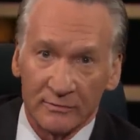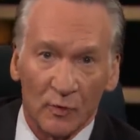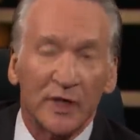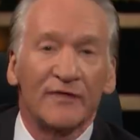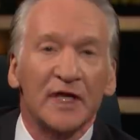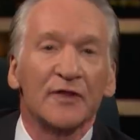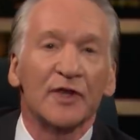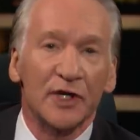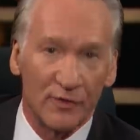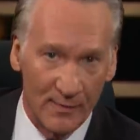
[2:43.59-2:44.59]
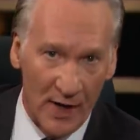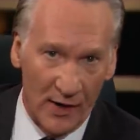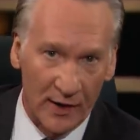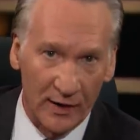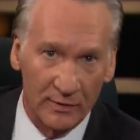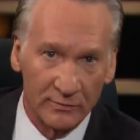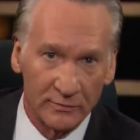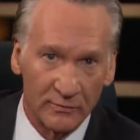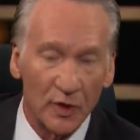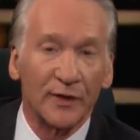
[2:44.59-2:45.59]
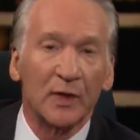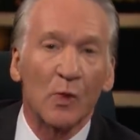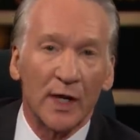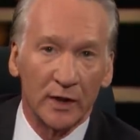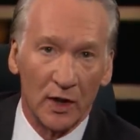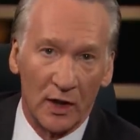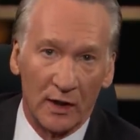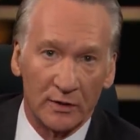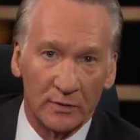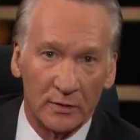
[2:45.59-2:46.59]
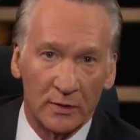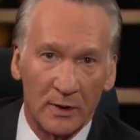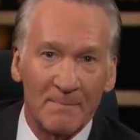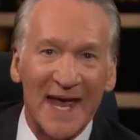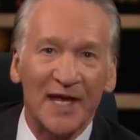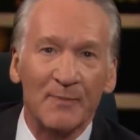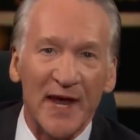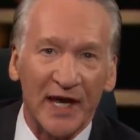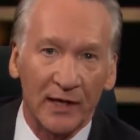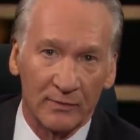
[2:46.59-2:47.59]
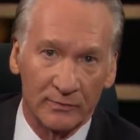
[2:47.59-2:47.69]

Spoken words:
We're living in the new America with only one law. Make me.